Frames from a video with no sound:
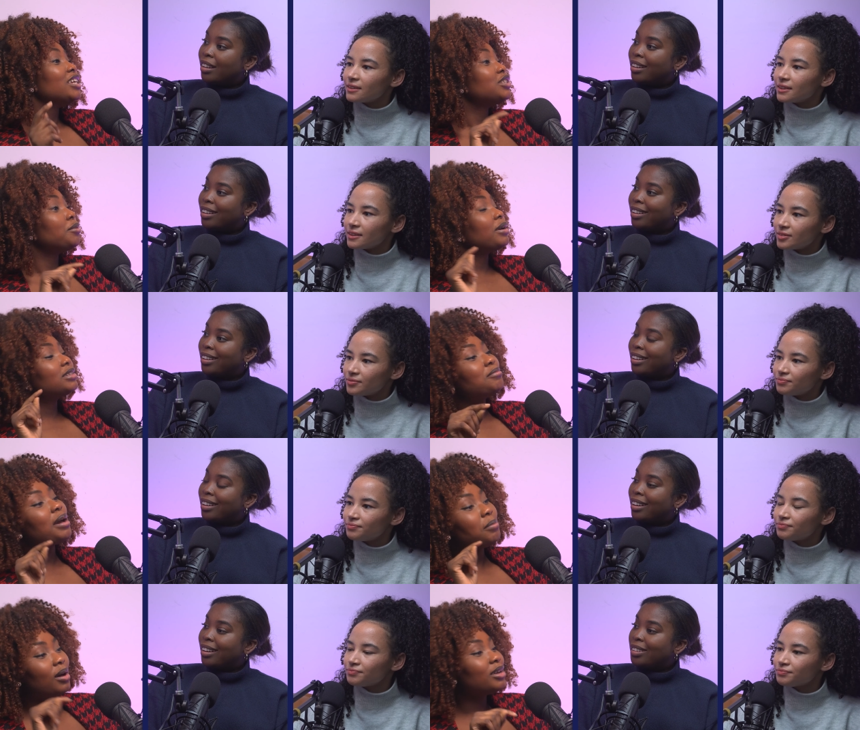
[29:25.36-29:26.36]
Speaker 1: yeah. So because
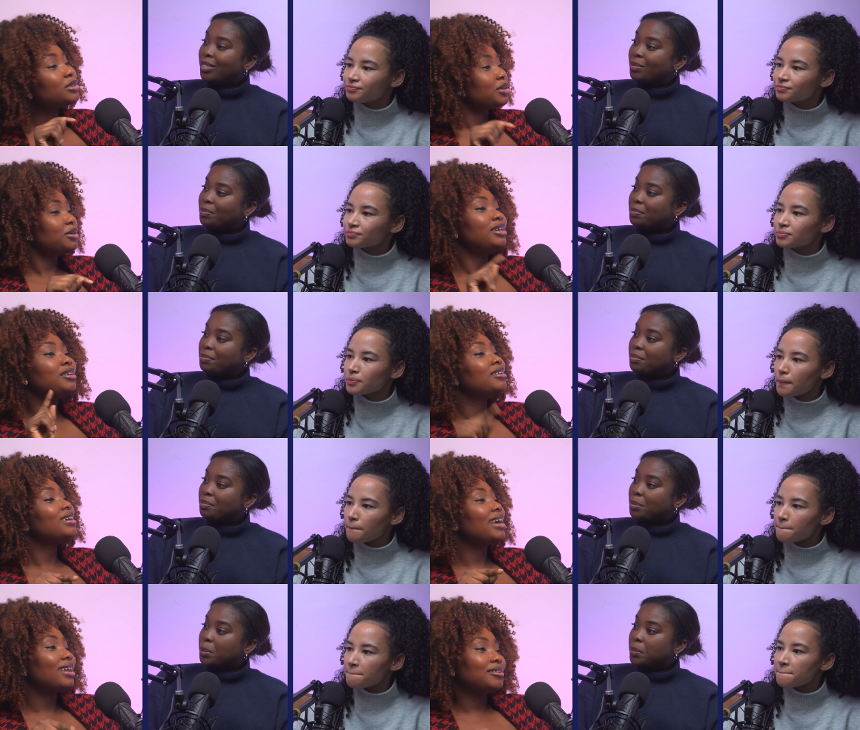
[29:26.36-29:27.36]
of my passcode, he
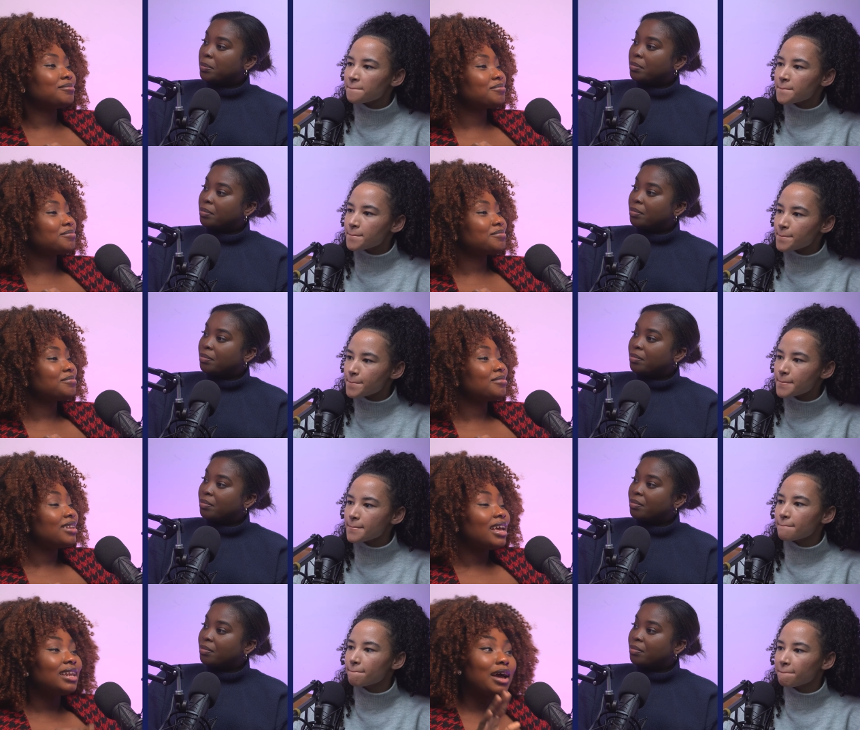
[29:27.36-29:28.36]
couldn't get in.
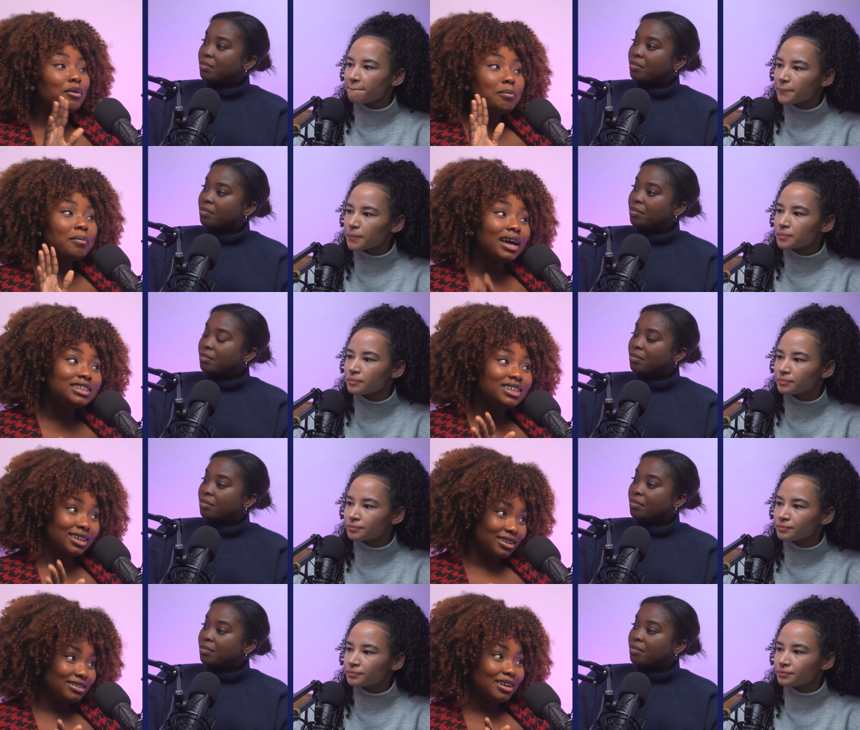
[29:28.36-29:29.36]
Mm-hmm. Now
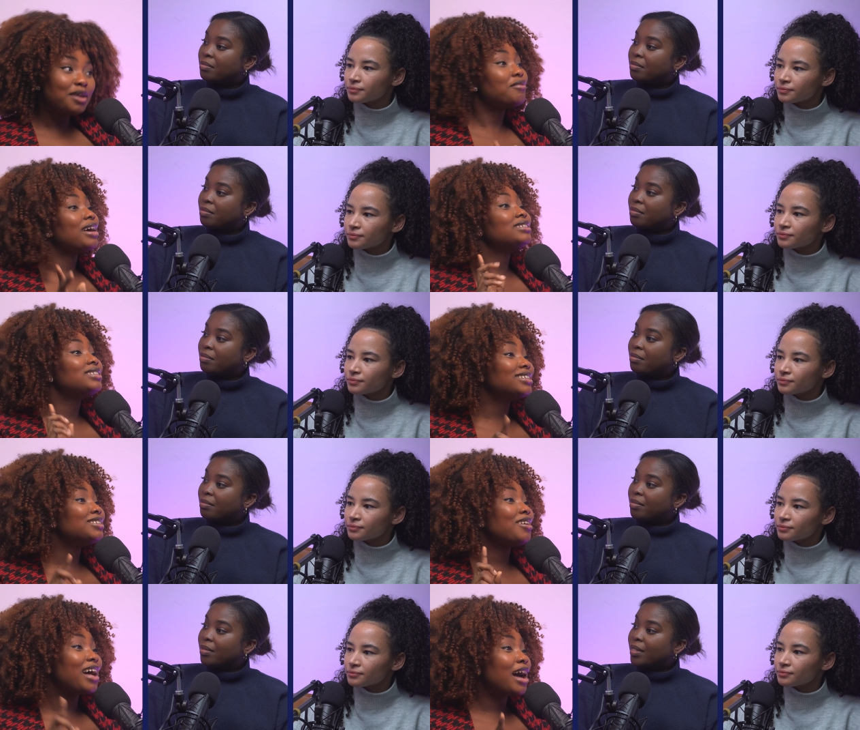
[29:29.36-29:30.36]
imagine if I
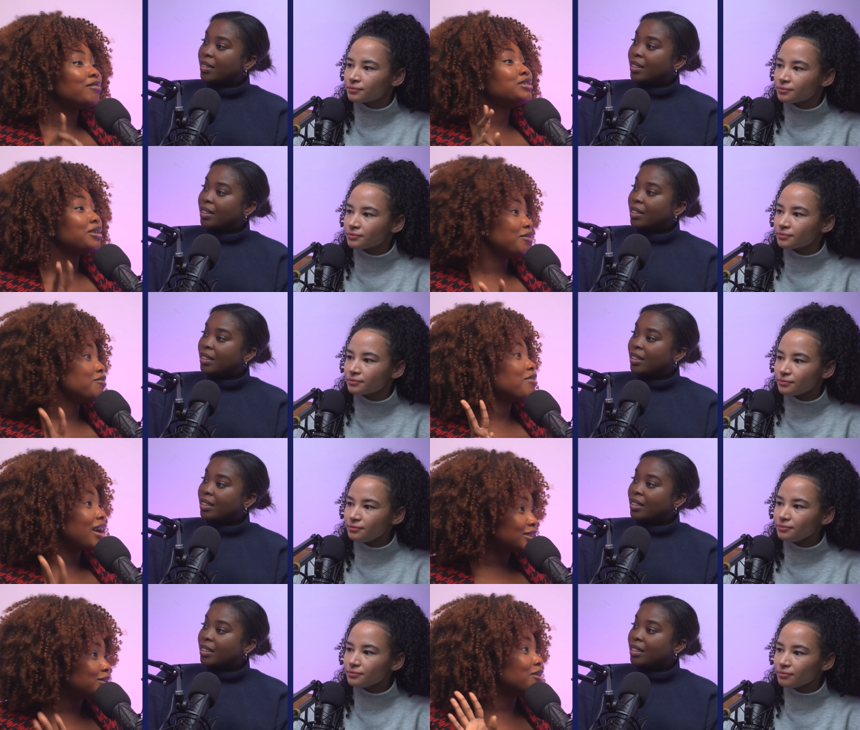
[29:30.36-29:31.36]
did not have
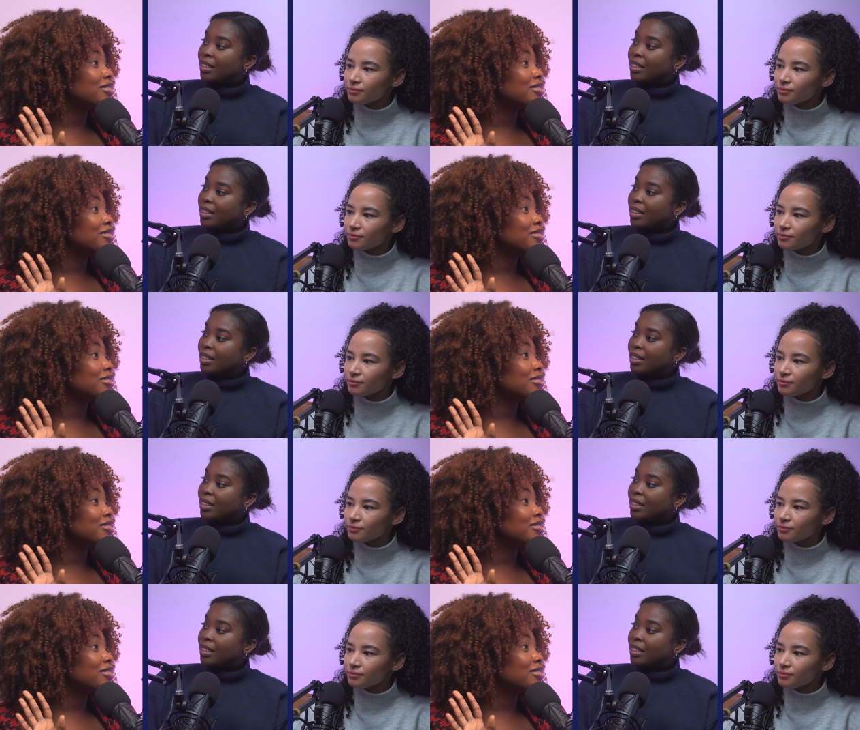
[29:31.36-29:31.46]
two-factor